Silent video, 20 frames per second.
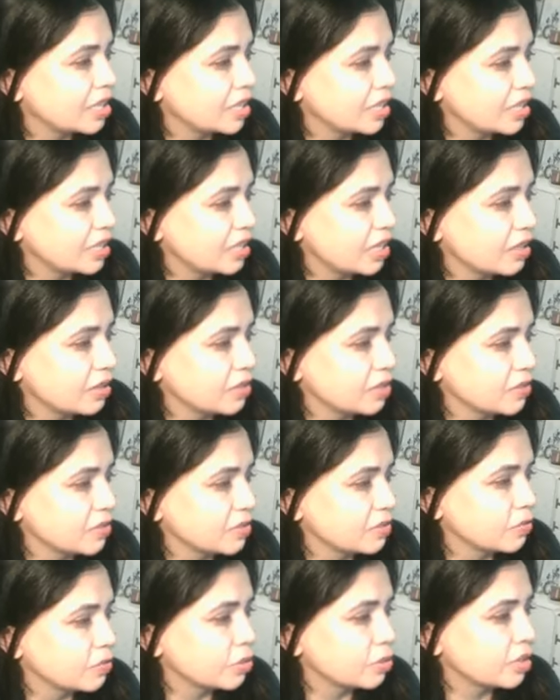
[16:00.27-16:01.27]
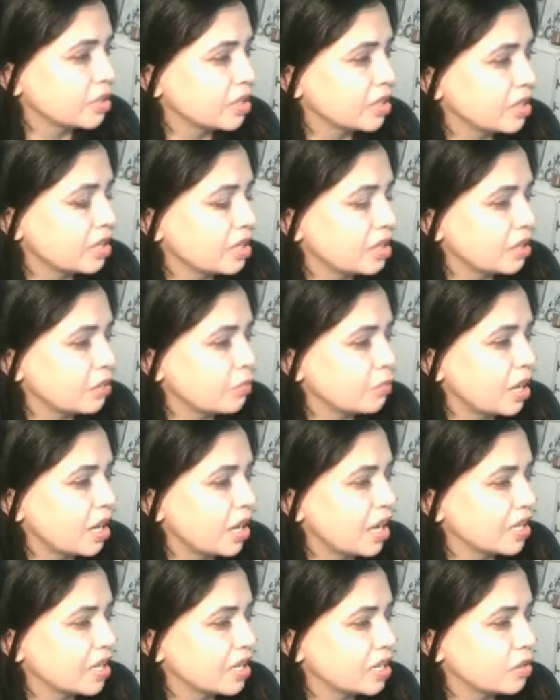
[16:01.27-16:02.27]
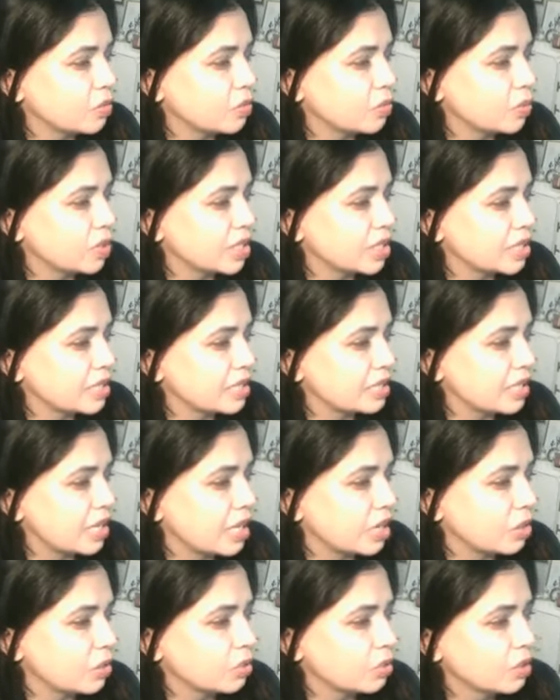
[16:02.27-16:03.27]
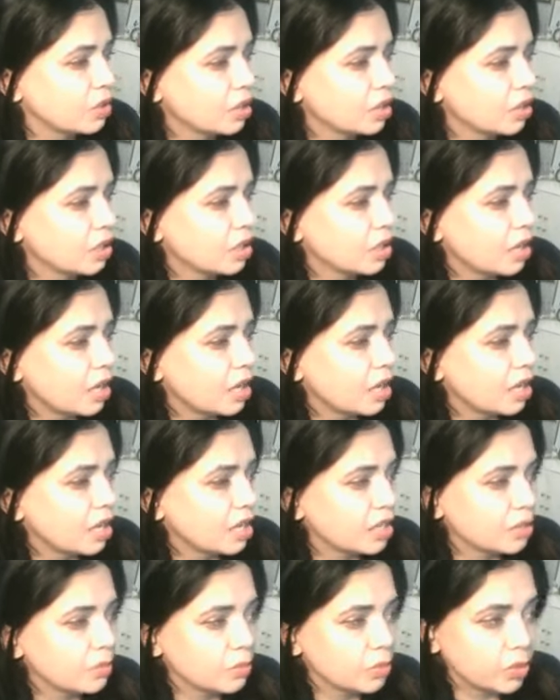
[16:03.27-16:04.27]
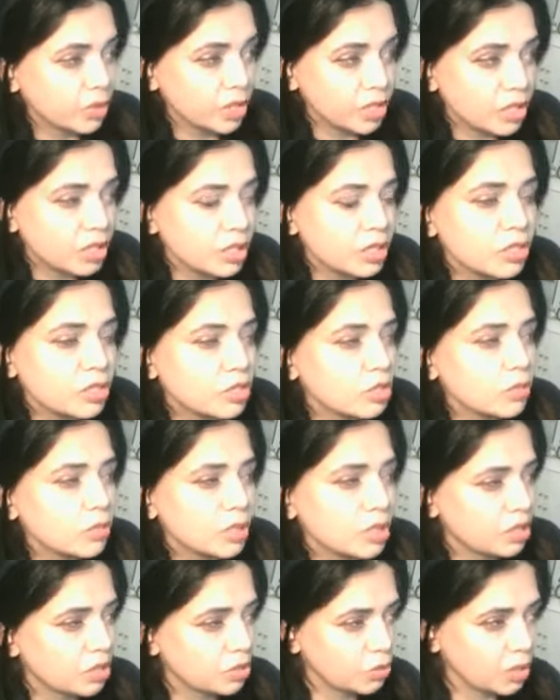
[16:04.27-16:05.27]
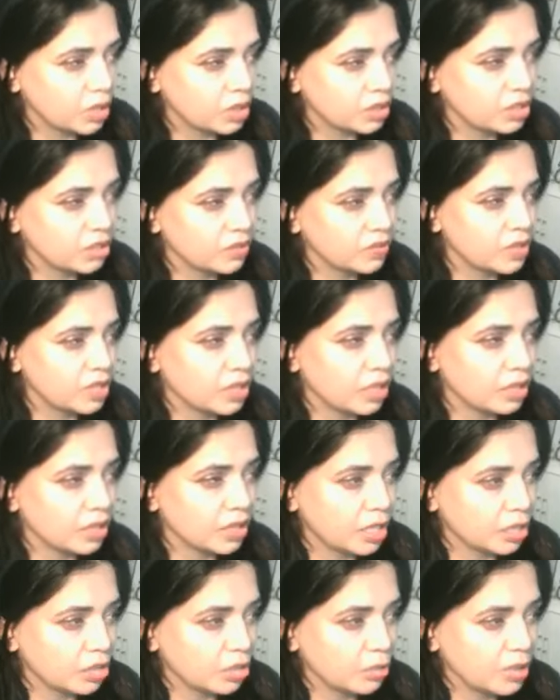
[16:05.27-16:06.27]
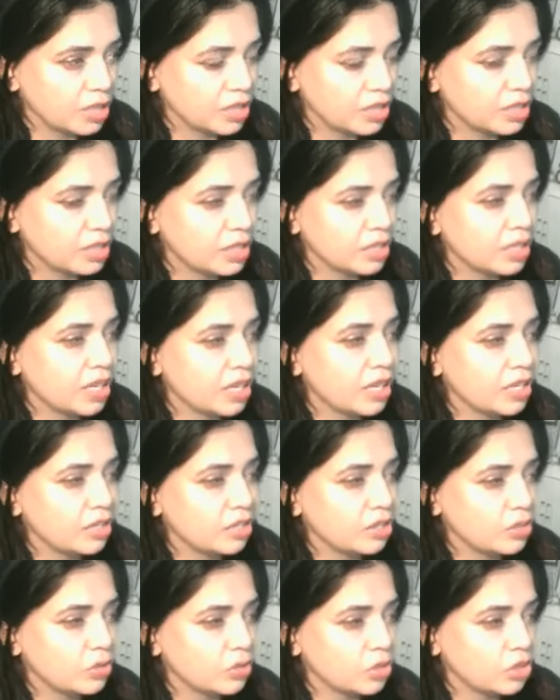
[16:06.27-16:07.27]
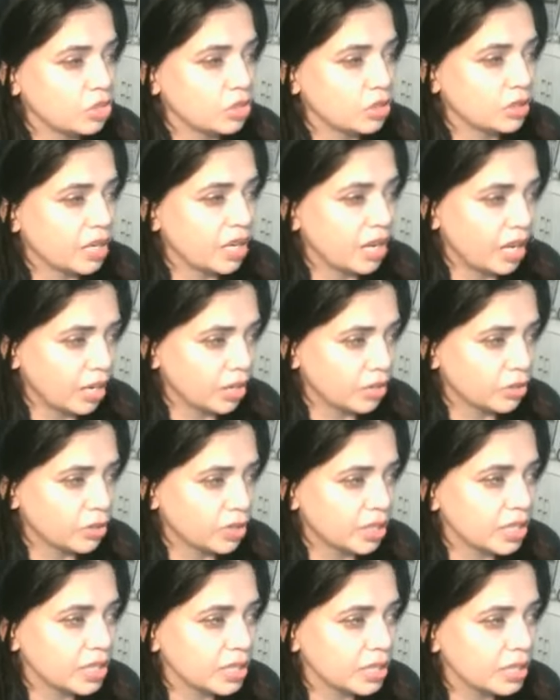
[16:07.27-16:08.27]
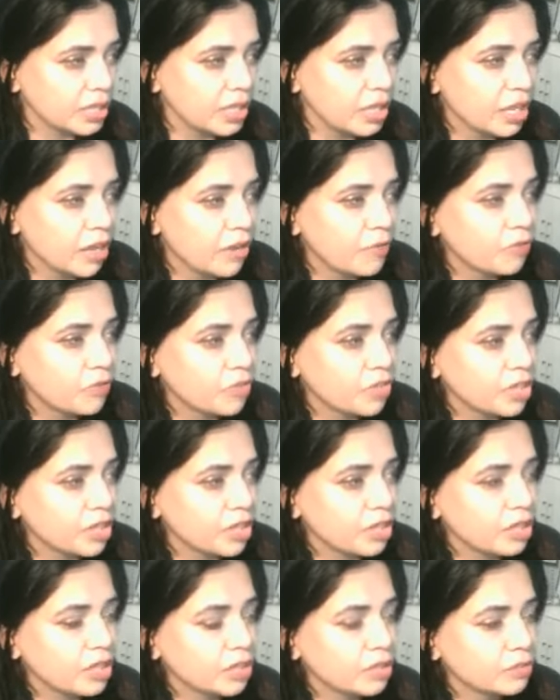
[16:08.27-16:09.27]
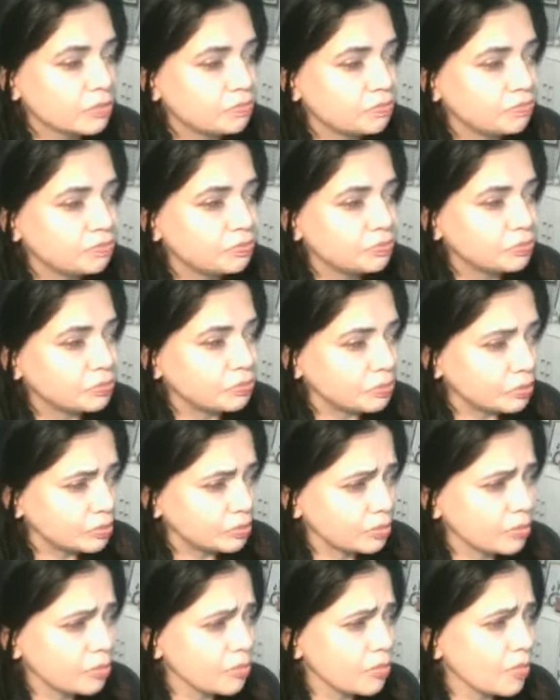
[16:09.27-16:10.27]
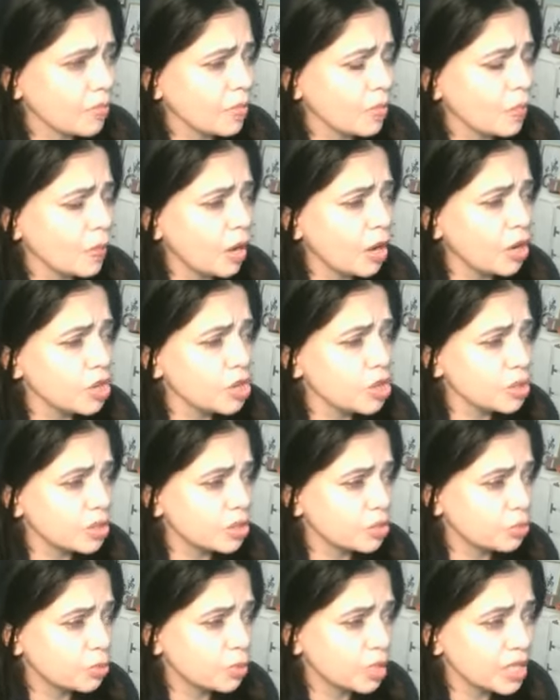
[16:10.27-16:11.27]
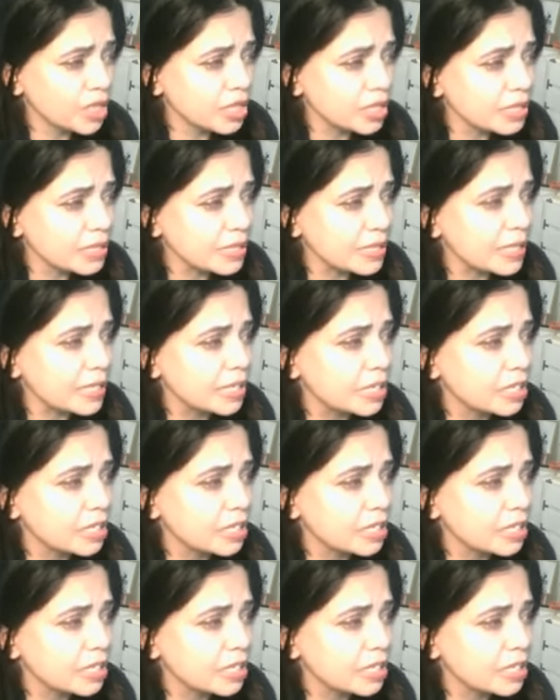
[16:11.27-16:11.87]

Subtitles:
He now lives in Florida. Am I at risk now? I am going to assume that this relative is undocumented and your address. Are you at risk?